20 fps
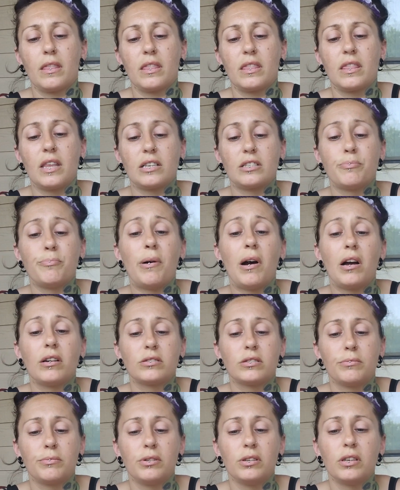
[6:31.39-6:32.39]
that's
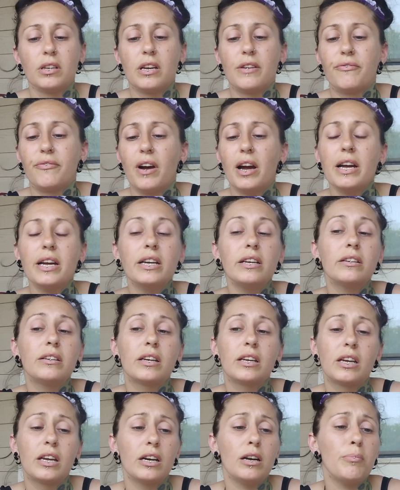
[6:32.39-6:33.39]
possible. If I
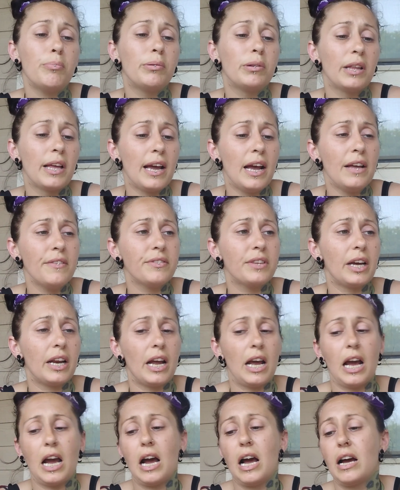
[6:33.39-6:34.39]
get a plant
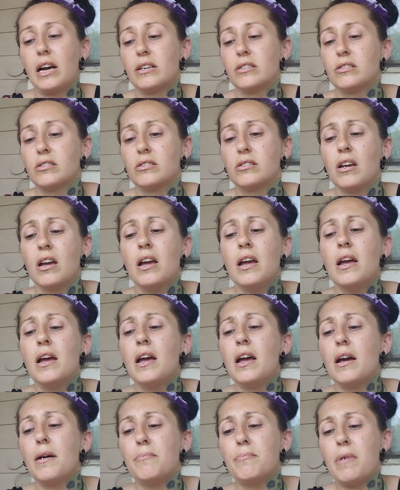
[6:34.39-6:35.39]
that has
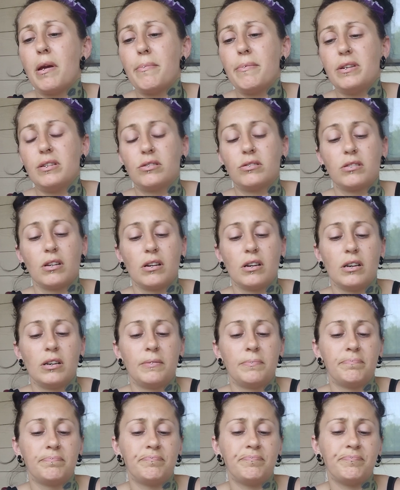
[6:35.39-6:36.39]
maybe
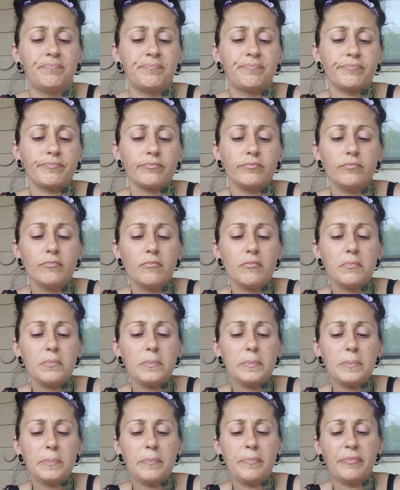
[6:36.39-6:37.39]
some
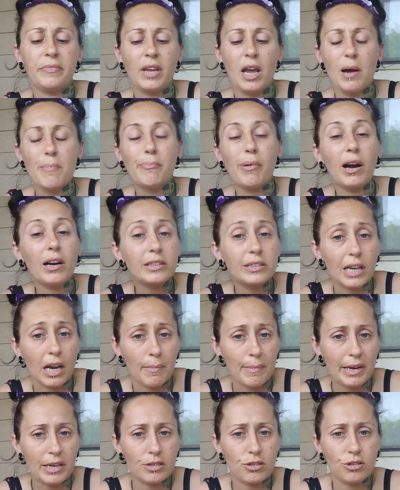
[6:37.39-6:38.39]
bug
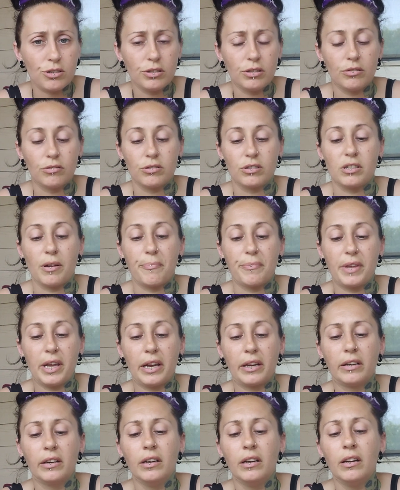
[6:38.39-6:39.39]
damage or
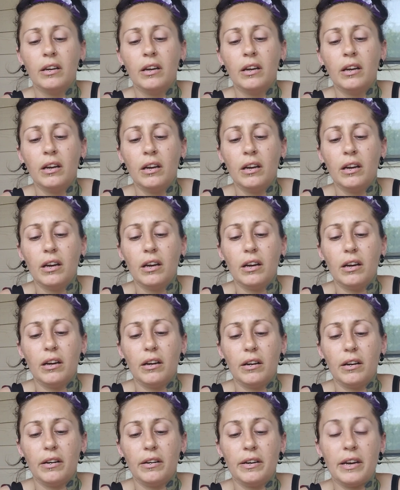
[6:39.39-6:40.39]
something.
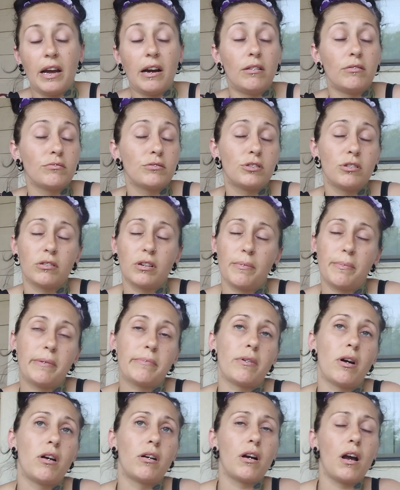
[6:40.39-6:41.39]
Now, don't get me
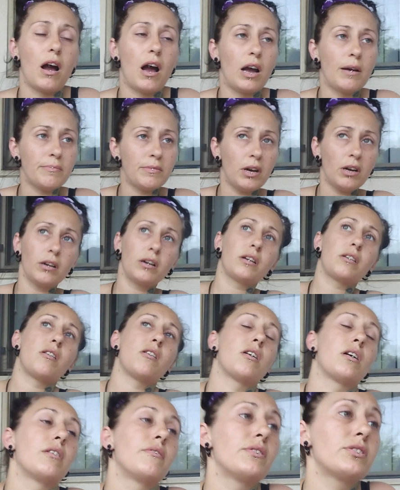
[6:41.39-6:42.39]
wrong, I'm not going to
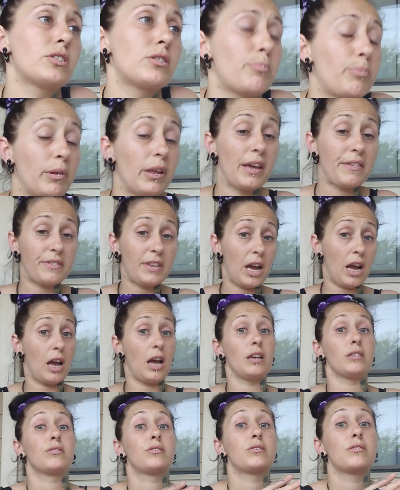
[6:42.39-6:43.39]
harvest a plant that
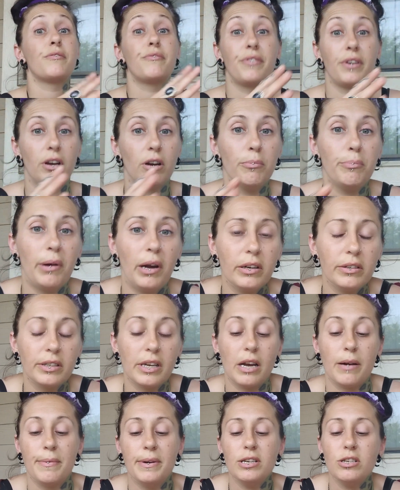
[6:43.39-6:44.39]
has severe bug
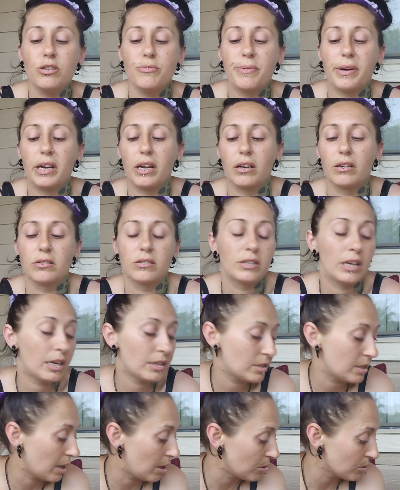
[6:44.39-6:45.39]
damage, because
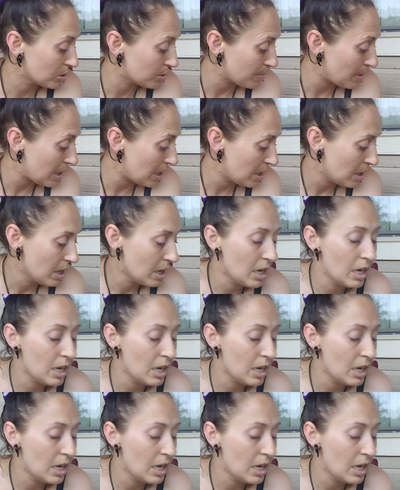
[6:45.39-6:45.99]
that tells me